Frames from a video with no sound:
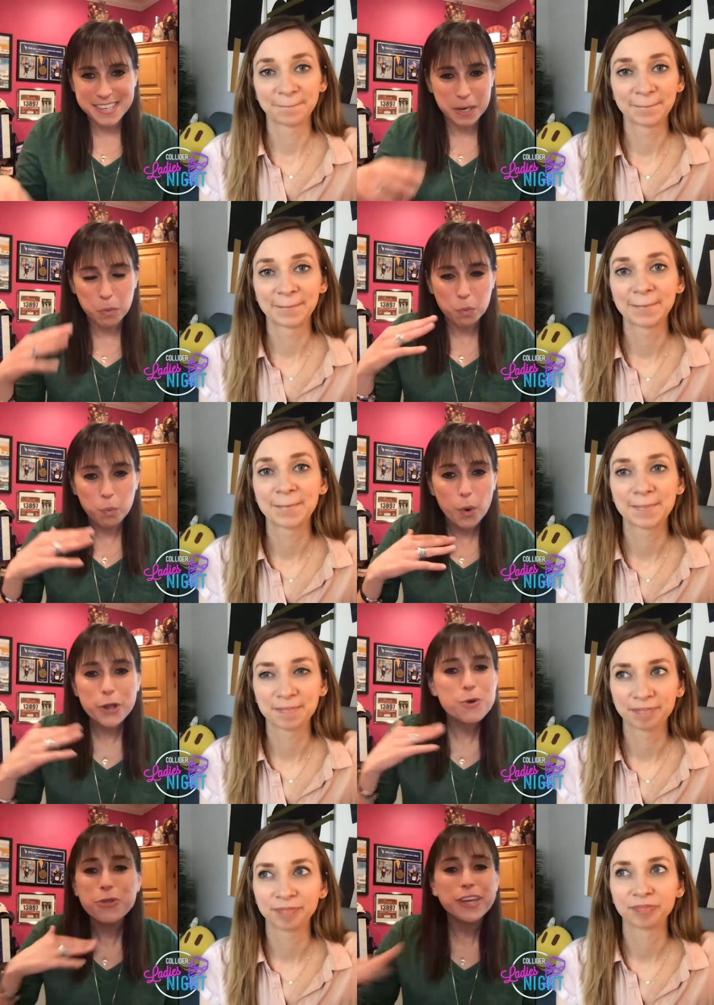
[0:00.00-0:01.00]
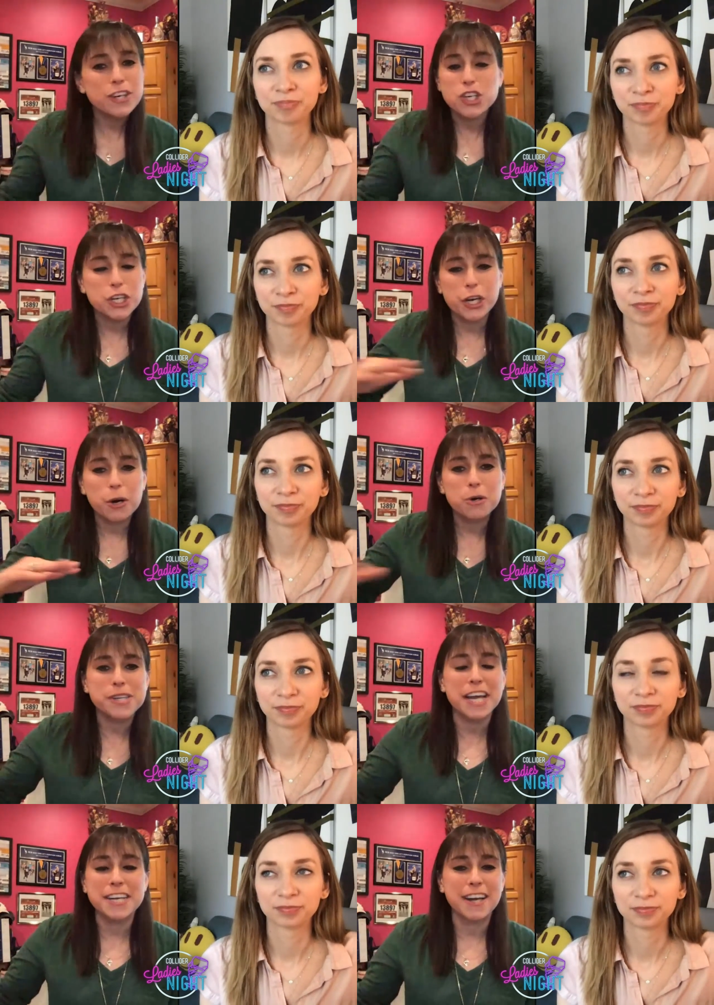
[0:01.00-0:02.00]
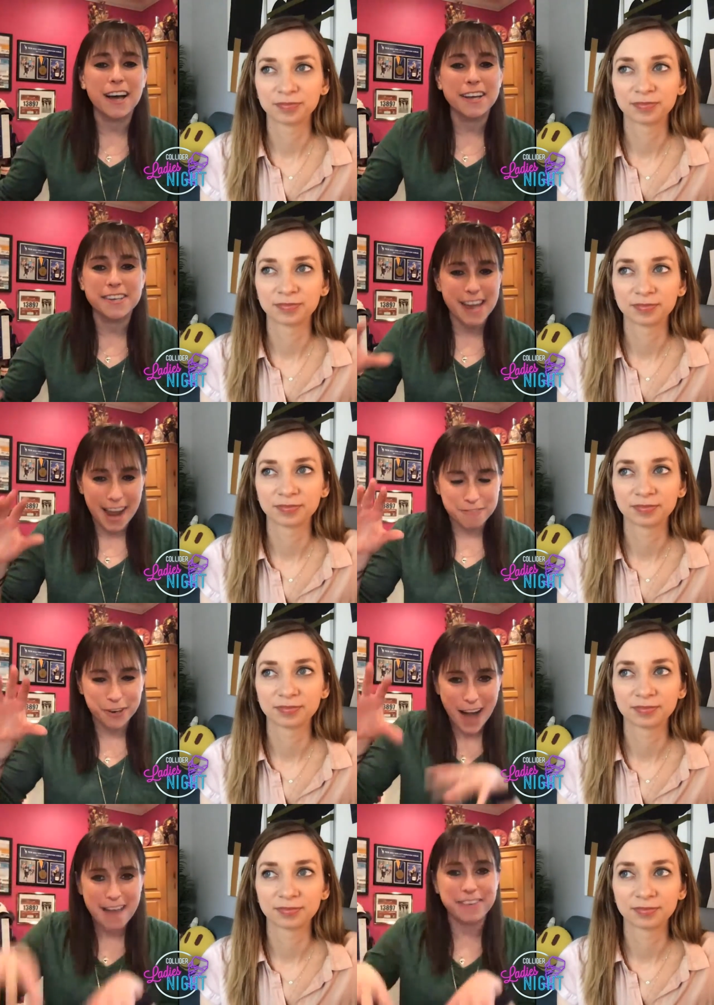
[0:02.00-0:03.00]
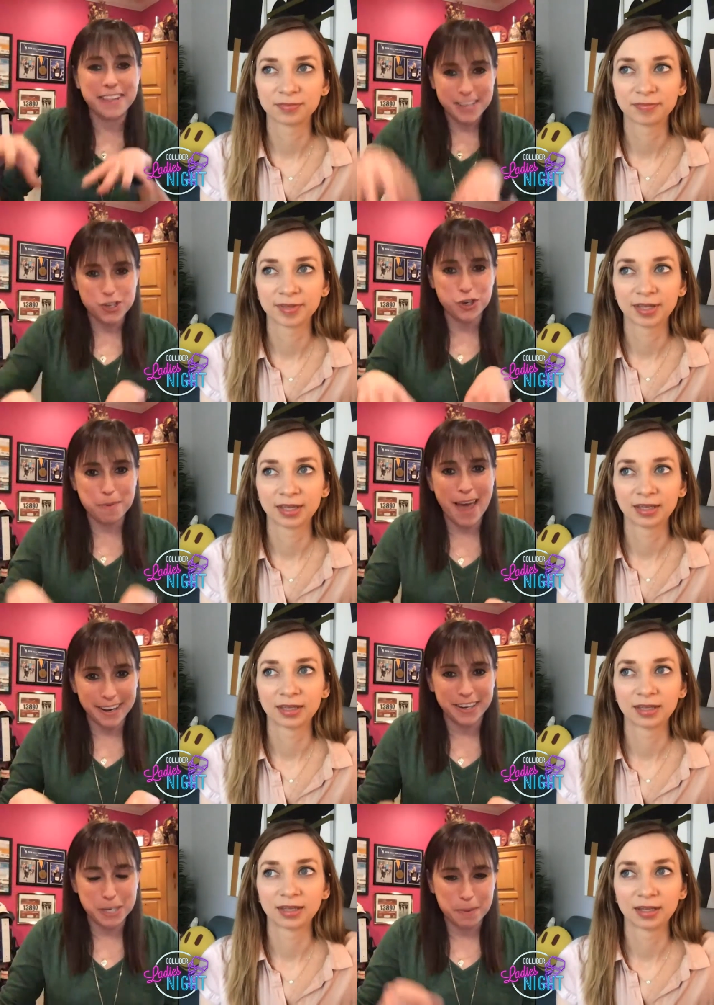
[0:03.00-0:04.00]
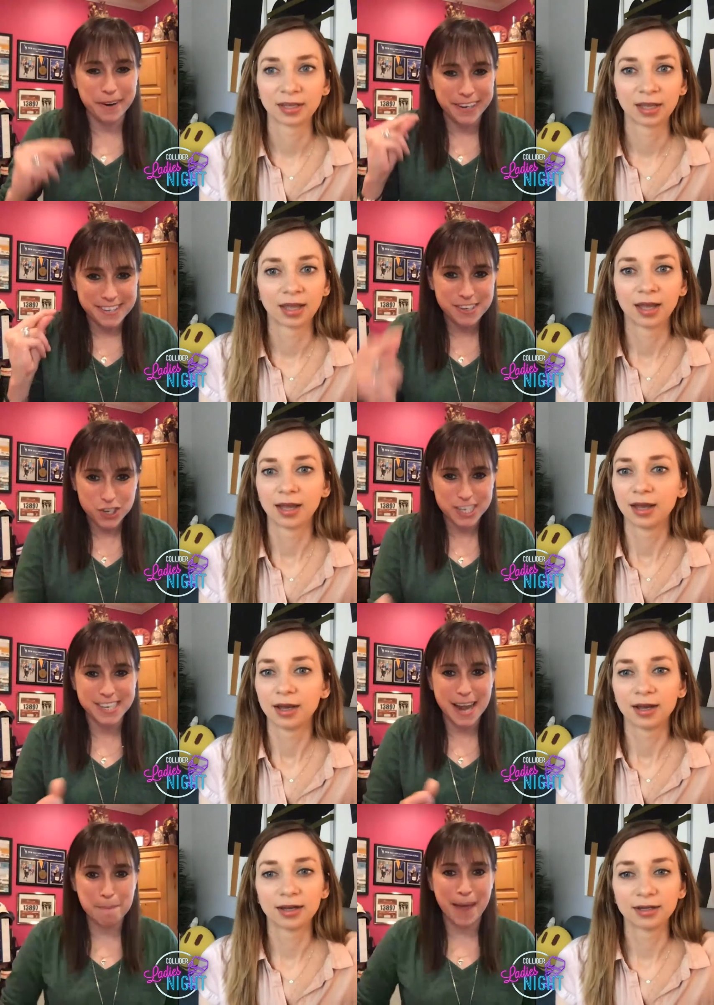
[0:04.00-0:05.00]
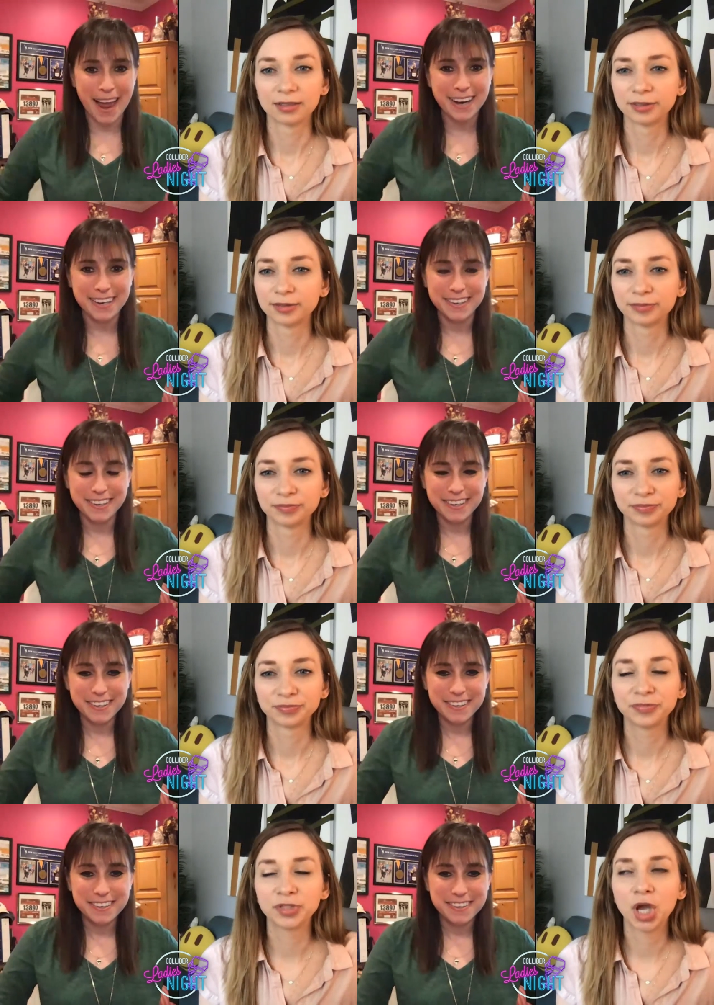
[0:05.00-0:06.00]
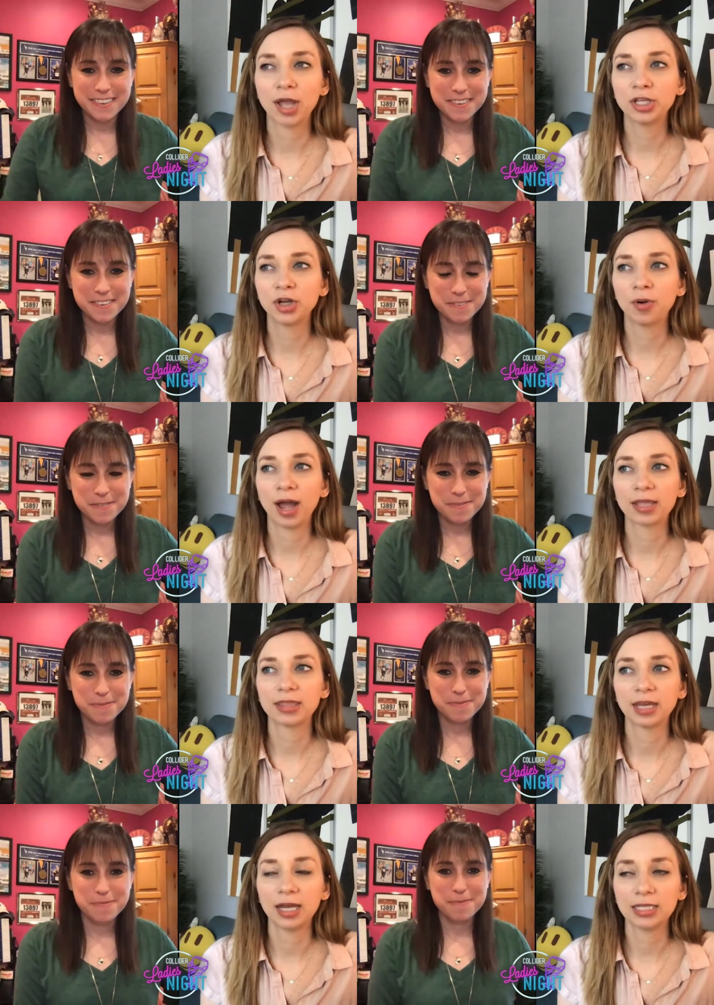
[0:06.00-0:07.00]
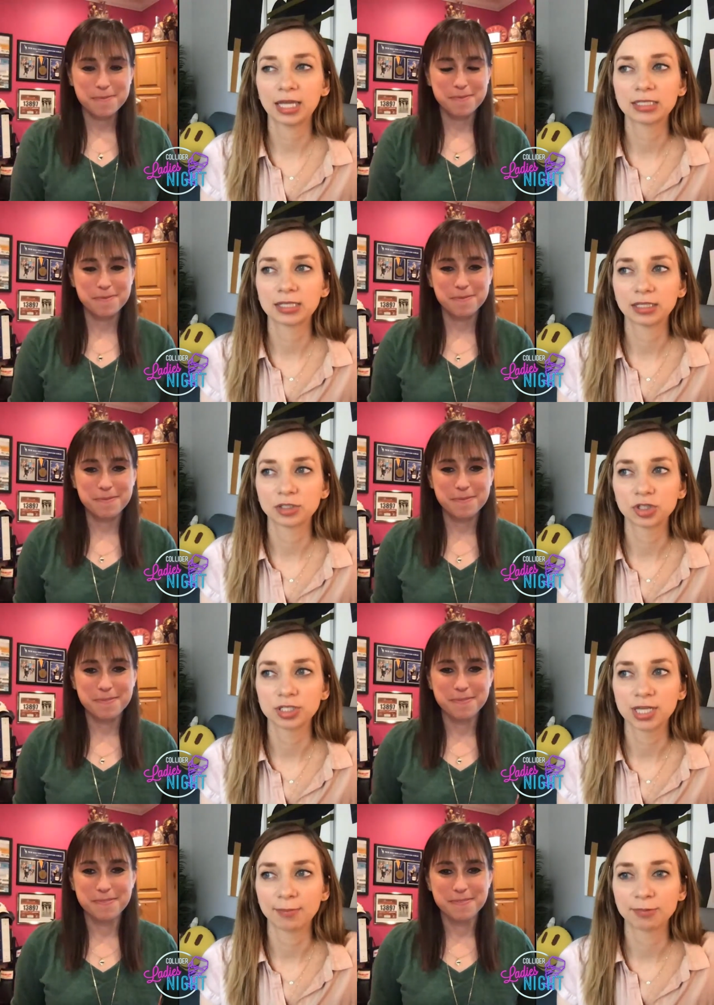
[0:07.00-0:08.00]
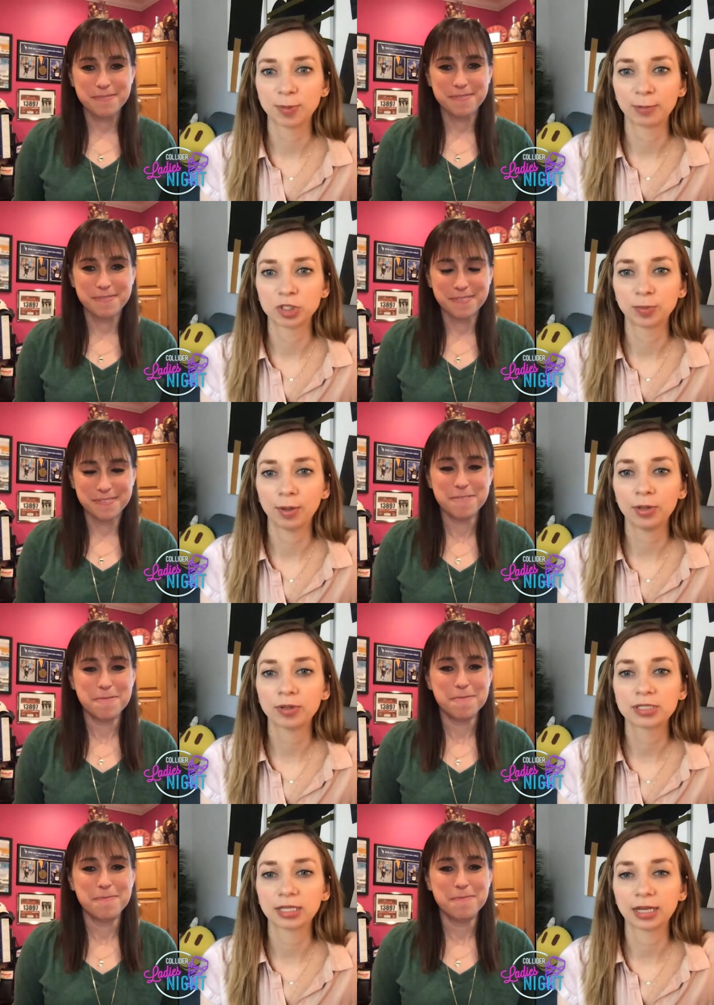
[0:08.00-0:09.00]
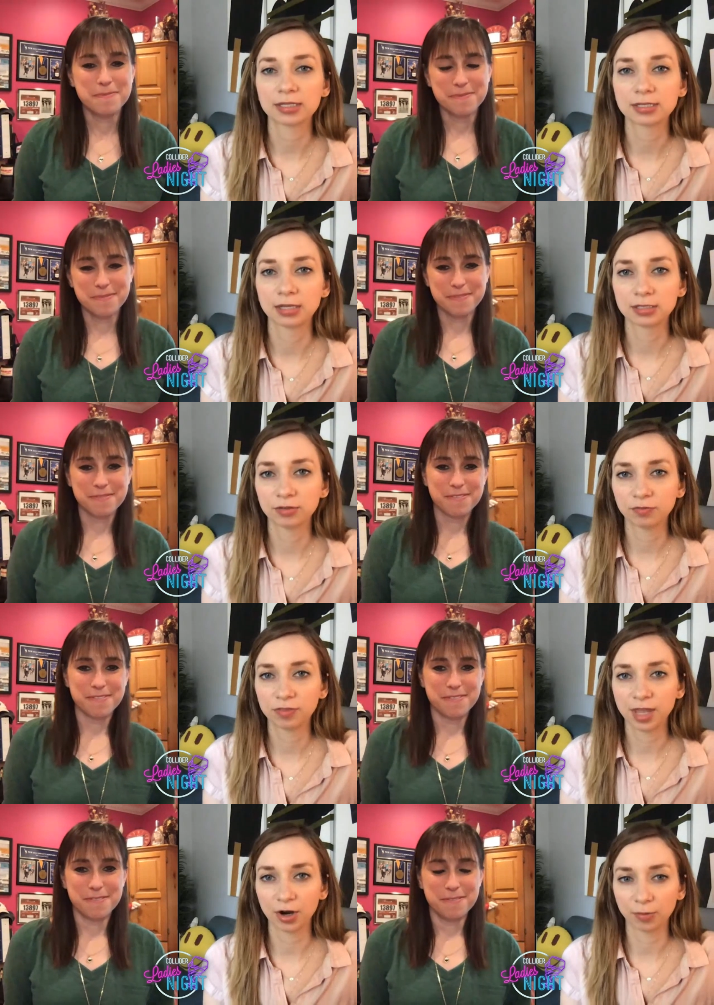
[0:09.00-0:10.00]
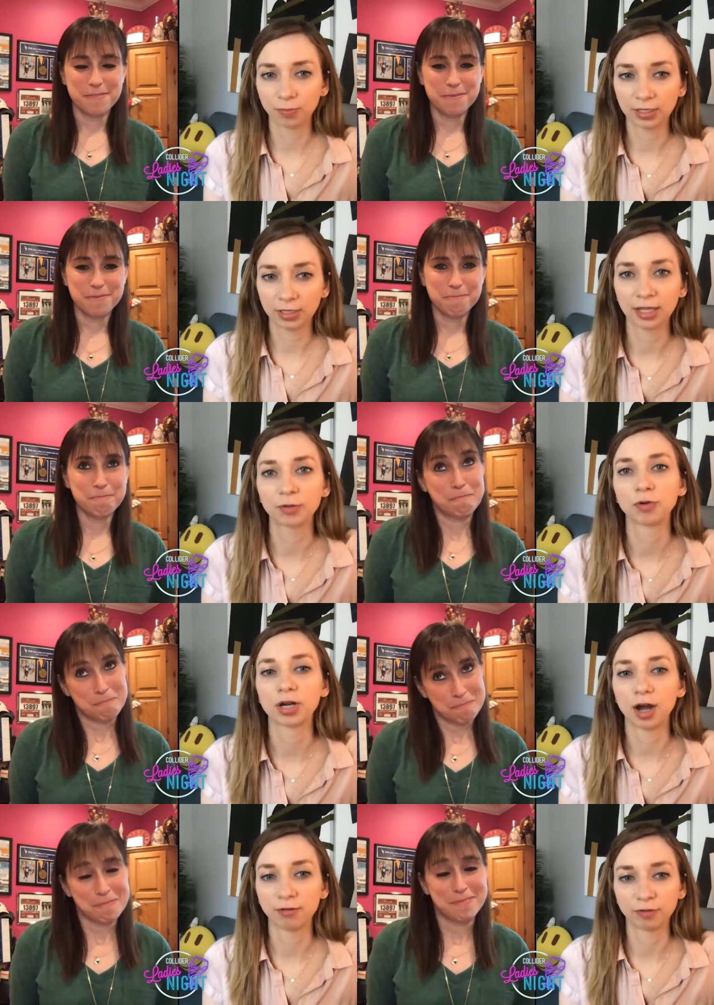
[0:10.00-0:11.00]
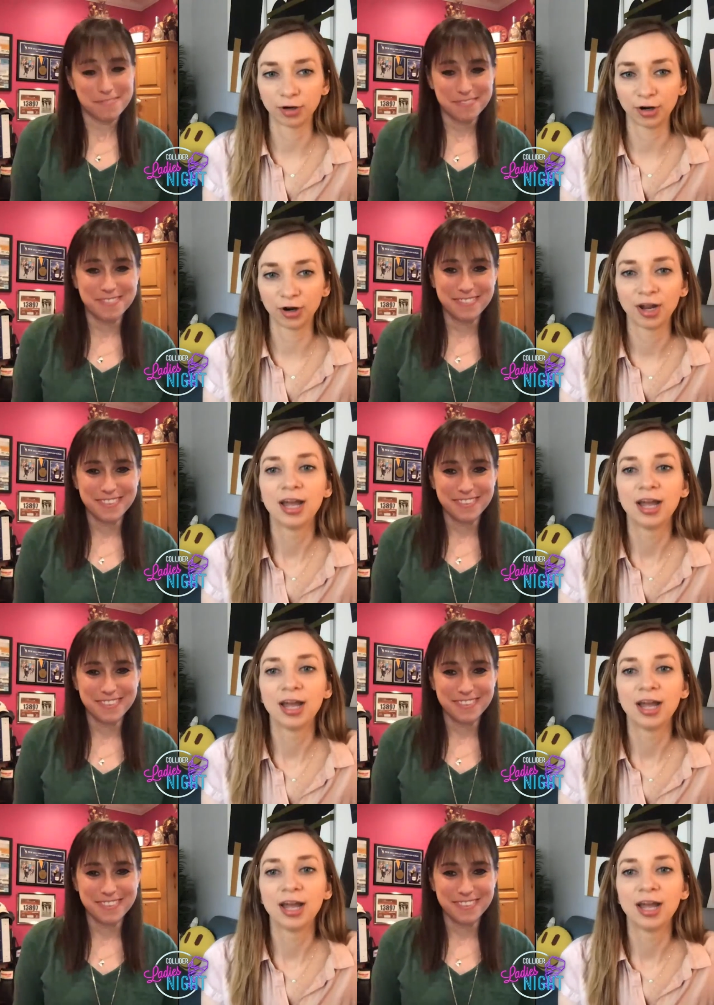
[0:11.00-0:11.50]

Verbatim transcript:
Speaker 1: like, what do you think she goes and does after having this traumatic experience? Does she snap back?
Speaker 2: No, you know, I think I'd like to think that she snaps back, but she probably went to like extensive therapy to like recover,